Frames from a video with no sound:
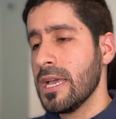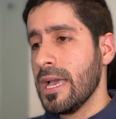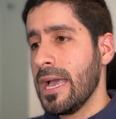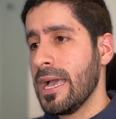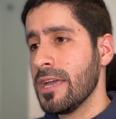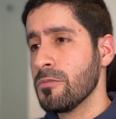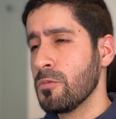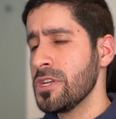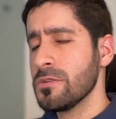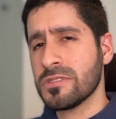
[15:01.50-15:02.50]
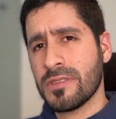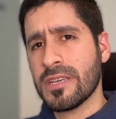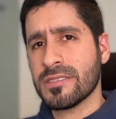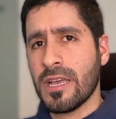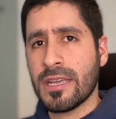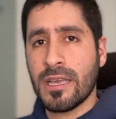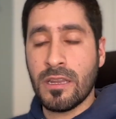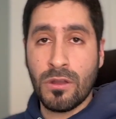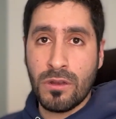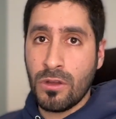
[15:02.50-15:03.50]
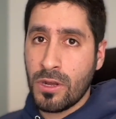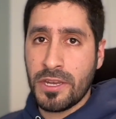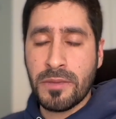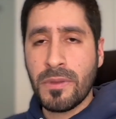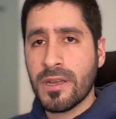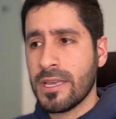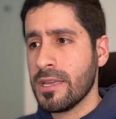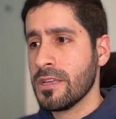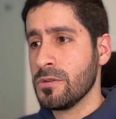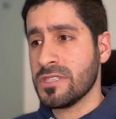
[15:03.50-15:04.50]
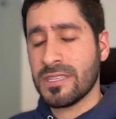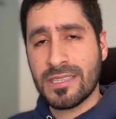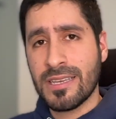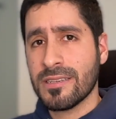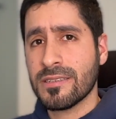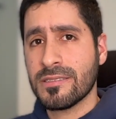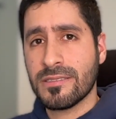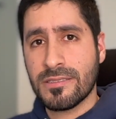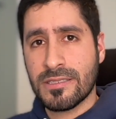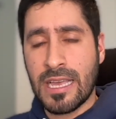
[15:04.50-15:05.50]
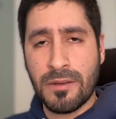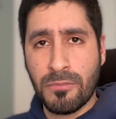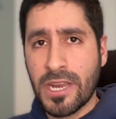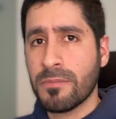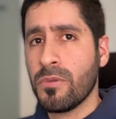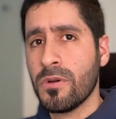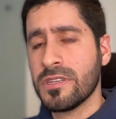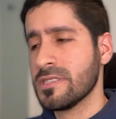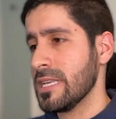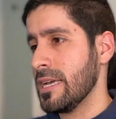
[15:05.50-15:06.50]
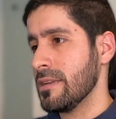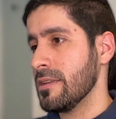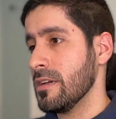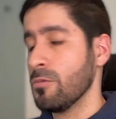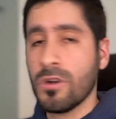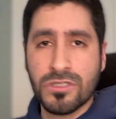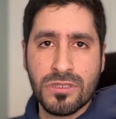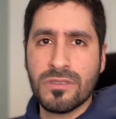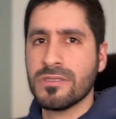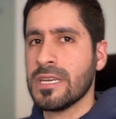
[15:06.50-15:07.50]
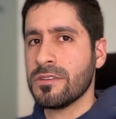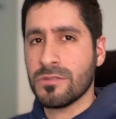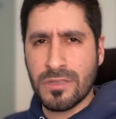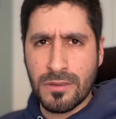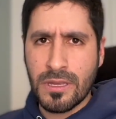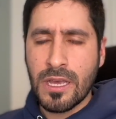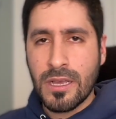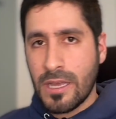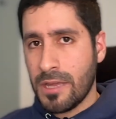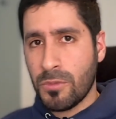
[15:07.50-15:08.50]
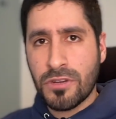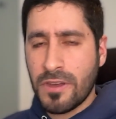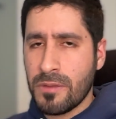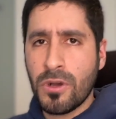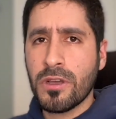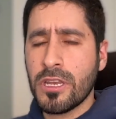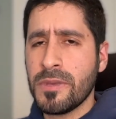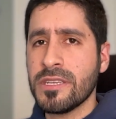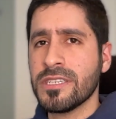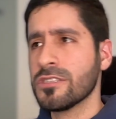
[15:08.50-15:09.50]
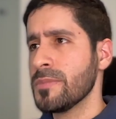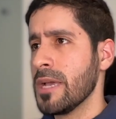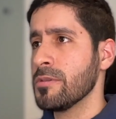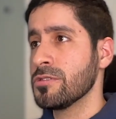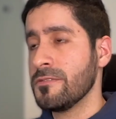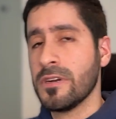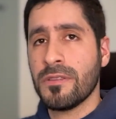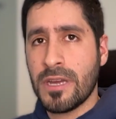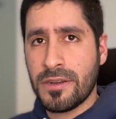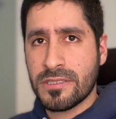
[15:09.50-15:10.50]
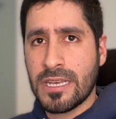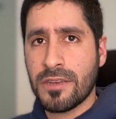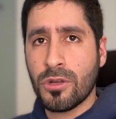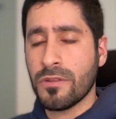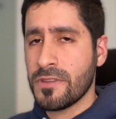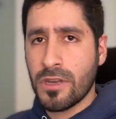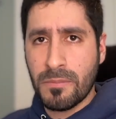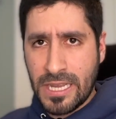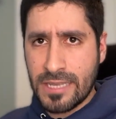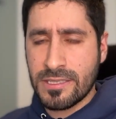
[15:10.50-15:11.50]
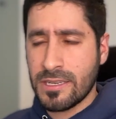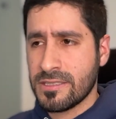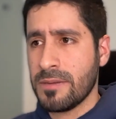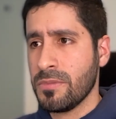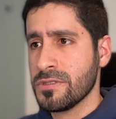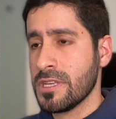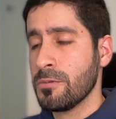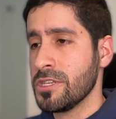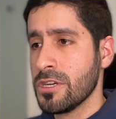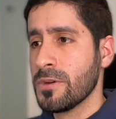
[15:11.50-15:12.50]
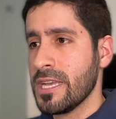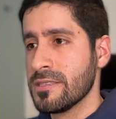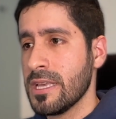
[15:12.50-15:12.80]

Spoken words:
and we use things like local debugging, using texts and breakpoints and watchers, and modify the MongoDB just to be able to further understand all of the complicated examples that we showcase.